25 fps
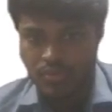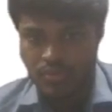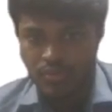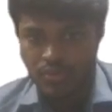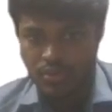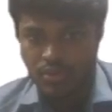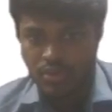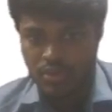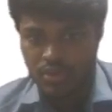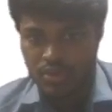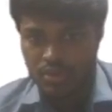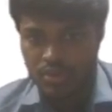
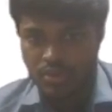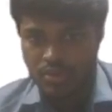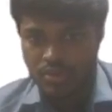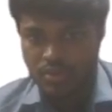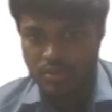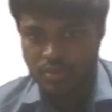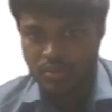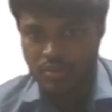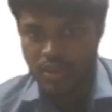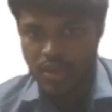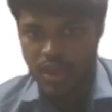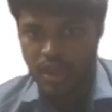which is
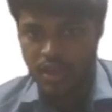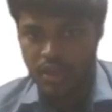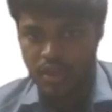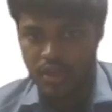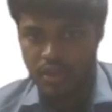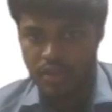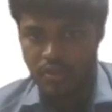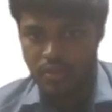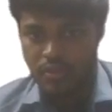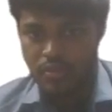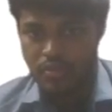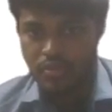9
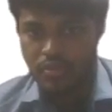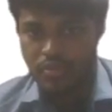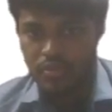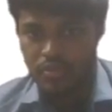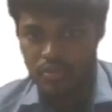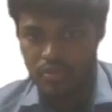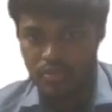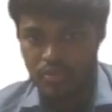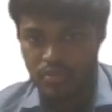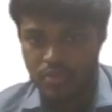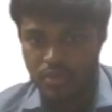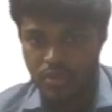into 2,
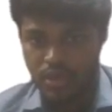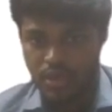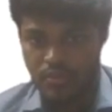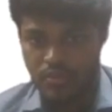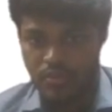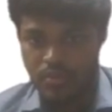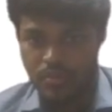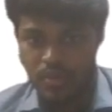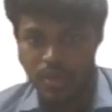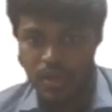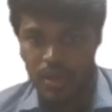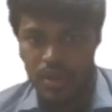so it
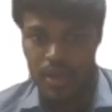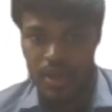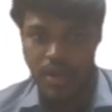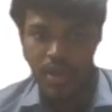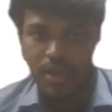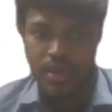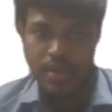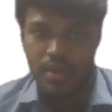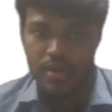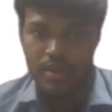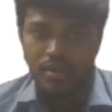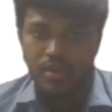will be
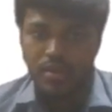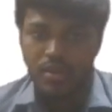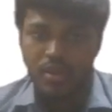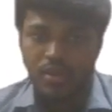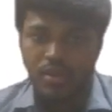18.